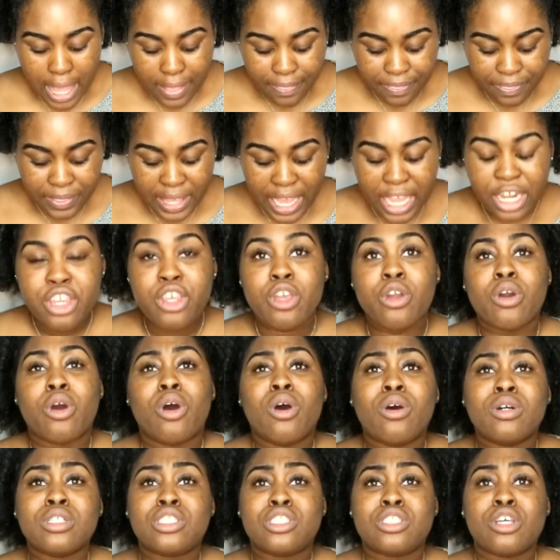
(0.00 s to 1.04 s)
Then
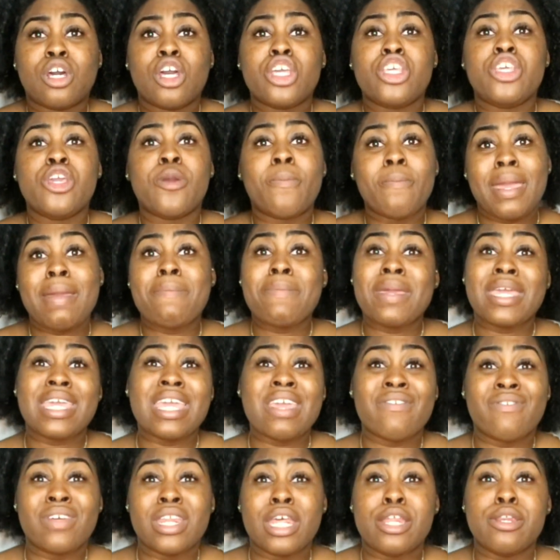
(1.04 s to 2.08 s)
you may be
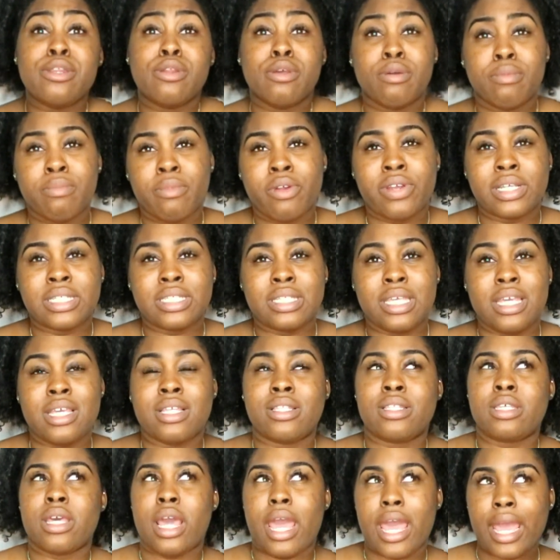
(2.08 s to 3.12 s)
given a
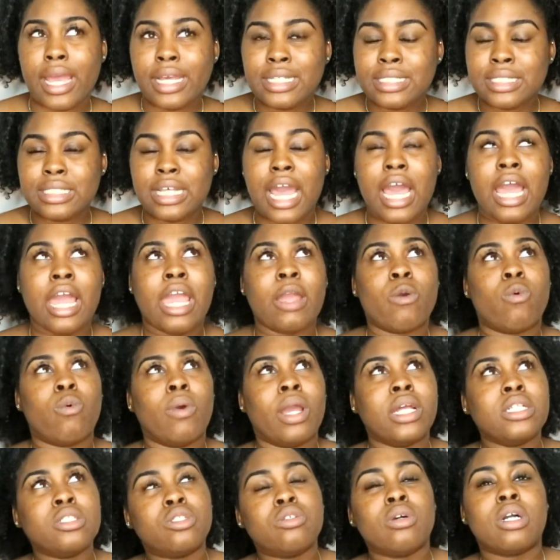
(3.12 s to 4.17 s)
numeracy test. I
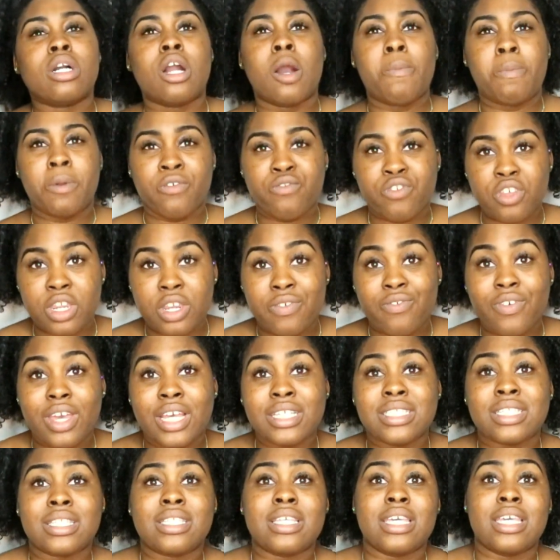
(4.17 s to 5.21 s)
went to a couple of
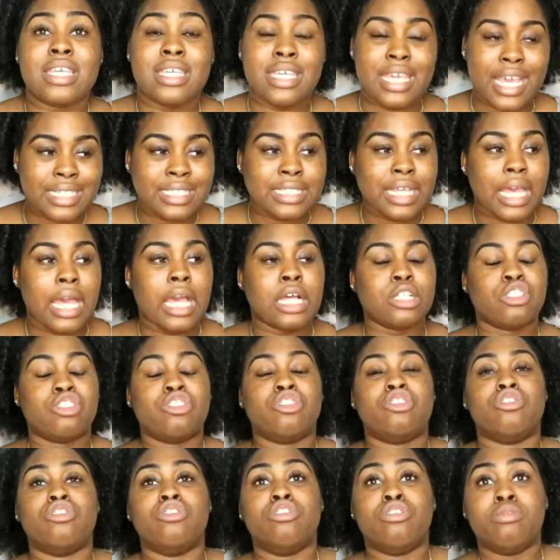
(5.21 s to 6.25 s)
universities. Yes, I had to
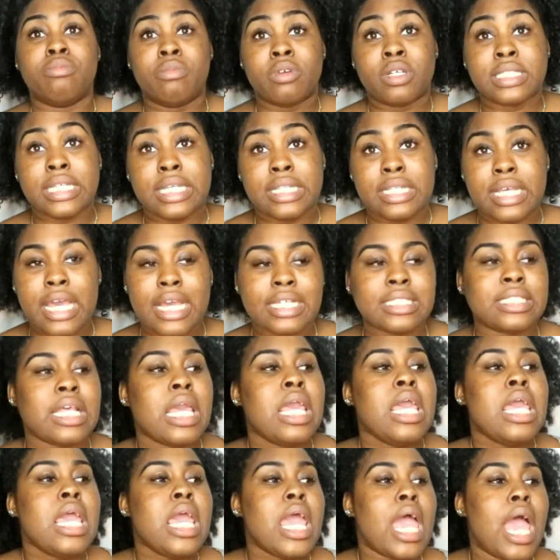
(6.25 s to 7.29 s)
do numeracy test,
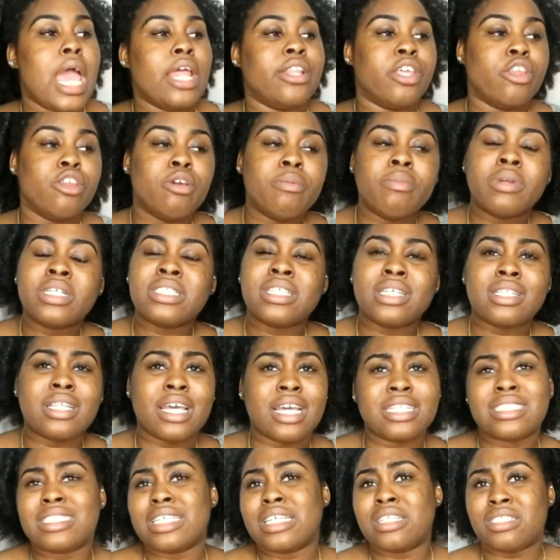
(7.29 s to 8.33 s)
and the numeracy
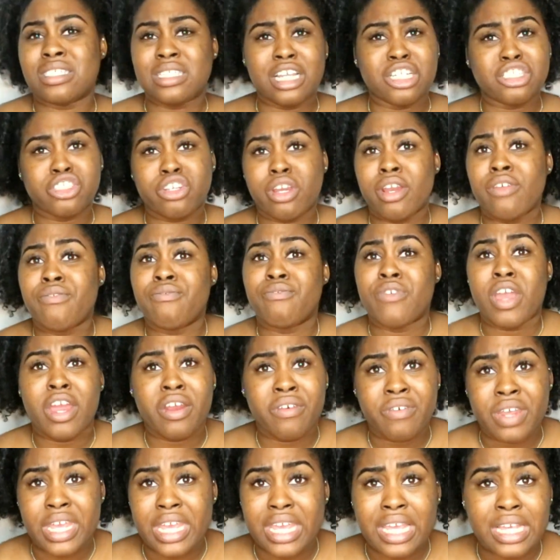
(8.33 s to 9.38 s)
test is literally
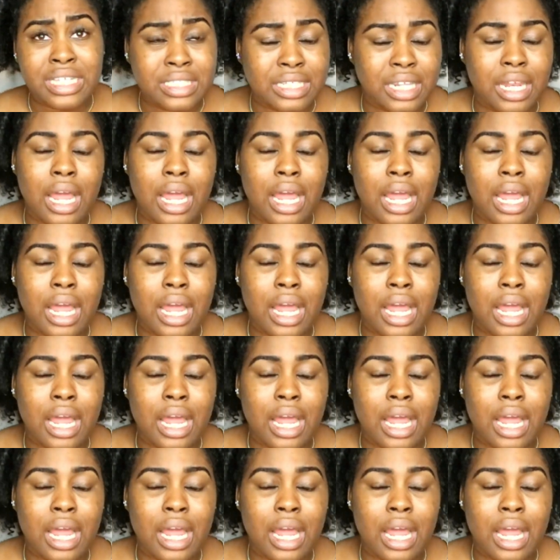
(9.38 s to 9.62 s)
very easy.